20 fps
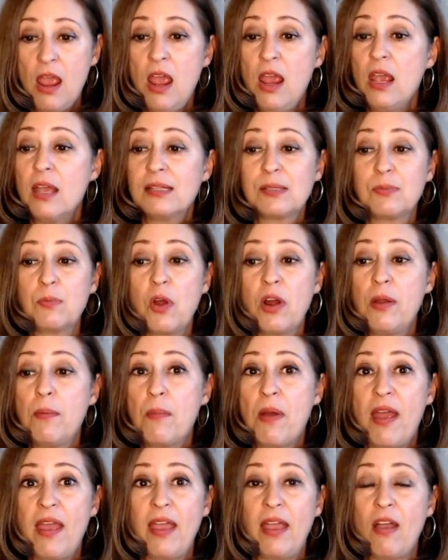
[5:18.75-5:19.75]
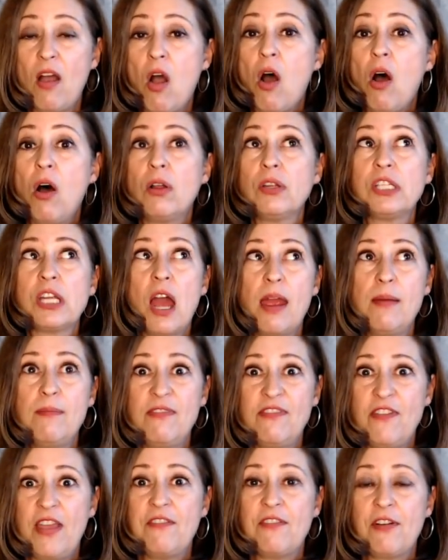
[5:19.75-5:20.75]
It's one of my all-time
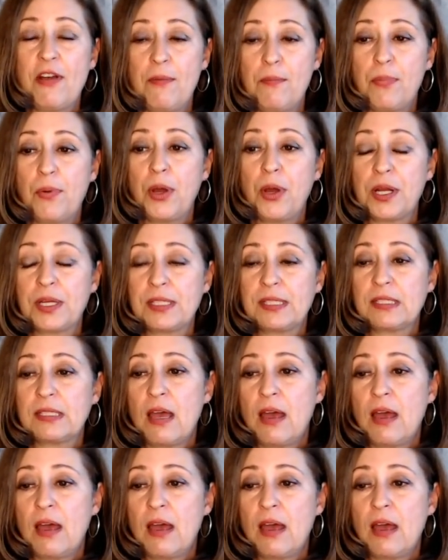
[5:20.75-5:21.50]
favorite books.